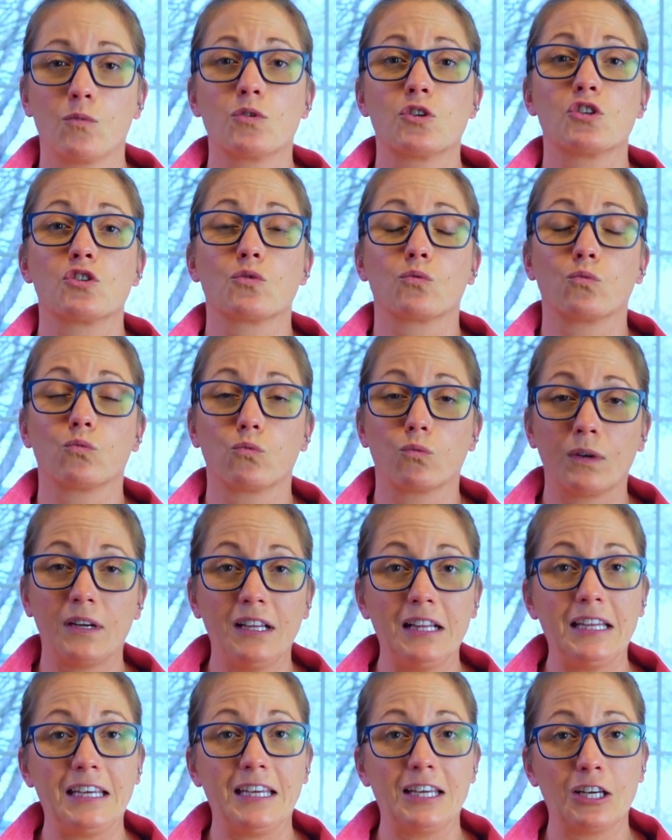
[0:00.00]
which is a
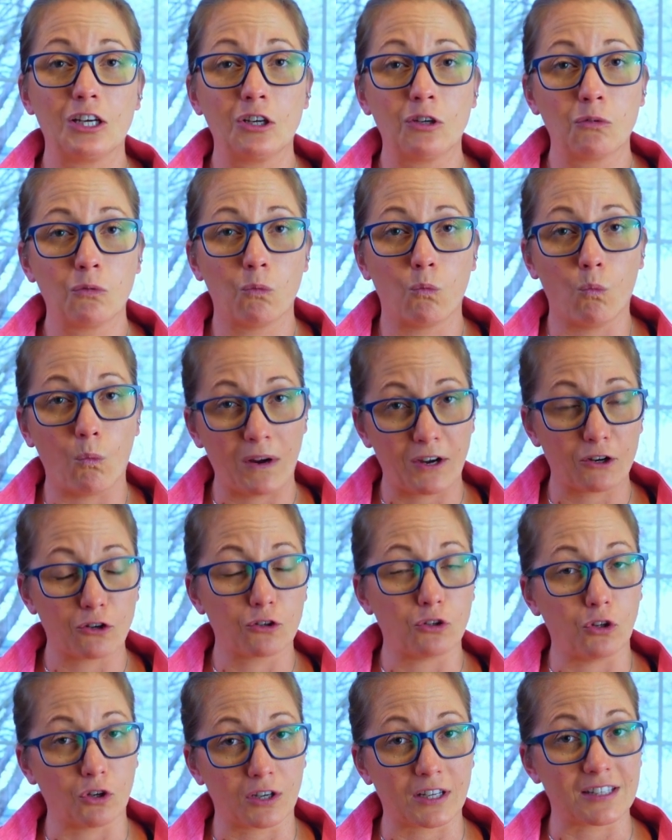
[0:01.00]
really
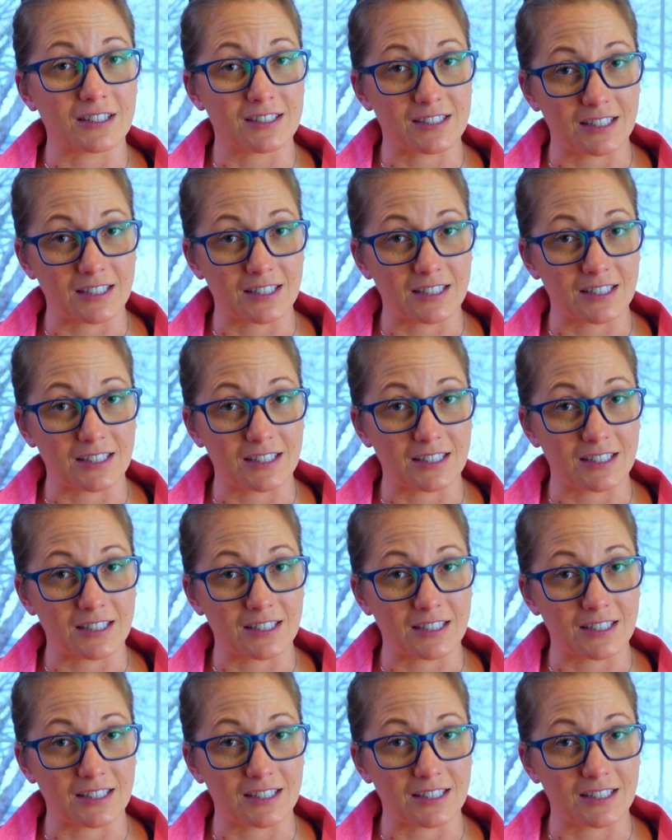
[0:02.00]
weird looking